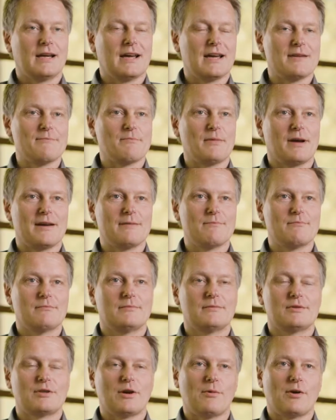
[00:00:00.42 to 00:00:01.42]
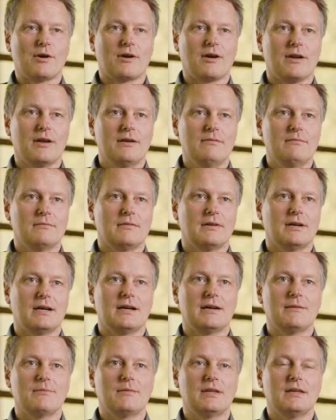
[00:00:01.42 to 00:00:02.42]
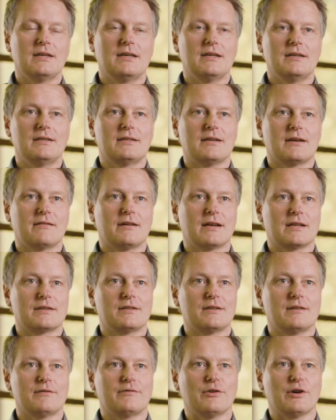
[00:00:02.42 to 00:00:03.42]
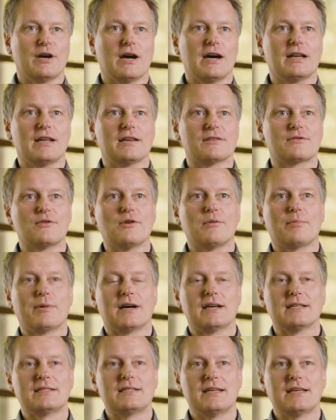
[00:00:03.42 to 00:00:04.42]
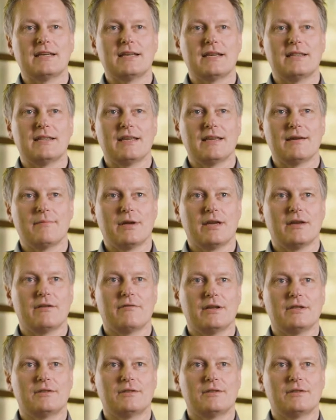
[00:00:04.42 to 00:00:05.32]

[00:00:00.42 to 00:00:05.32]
Hi, I'm Tom O'Connor. I'm the Director for IDEX Corporate I T in the EMEA